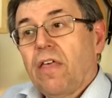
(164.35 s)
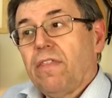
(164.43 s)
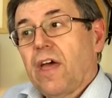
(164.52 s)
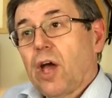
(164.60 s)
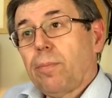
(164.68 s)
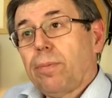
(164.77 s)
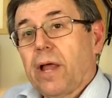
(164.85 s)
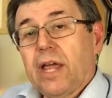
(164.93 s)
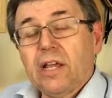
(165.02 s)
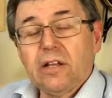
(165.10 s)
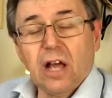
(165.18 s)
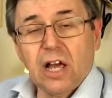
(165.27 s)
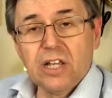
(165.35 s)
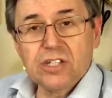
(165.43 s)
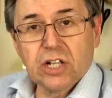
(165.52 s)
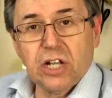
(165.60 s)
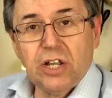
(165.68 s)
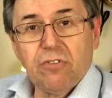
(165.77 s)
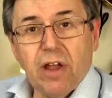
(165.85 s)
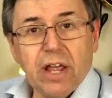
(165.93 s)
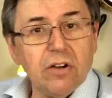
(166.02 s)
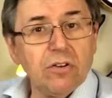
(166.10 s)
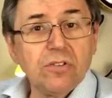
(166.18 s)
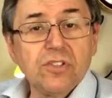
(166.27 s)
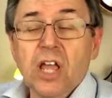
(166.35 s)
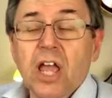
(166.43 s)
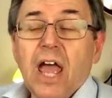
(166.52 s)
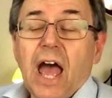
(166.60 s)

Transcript: They are playing nice, clean records